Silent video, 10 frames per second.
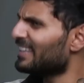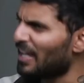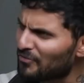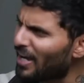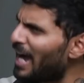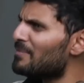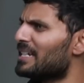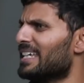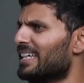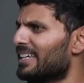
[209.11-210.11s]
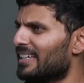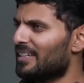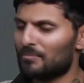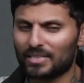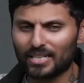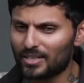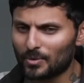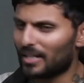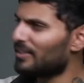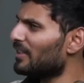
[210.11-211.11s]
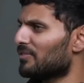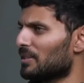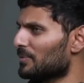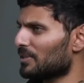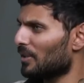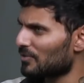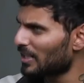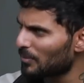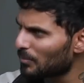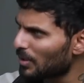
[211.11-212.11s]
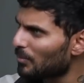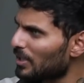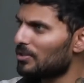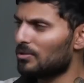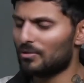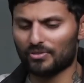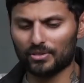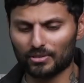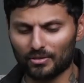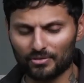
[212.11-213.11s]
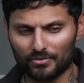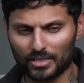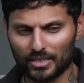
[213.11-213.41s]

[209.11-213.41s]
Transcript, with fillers: their family, but they didn't do anything for themselves. Check in. What did you do for yourself every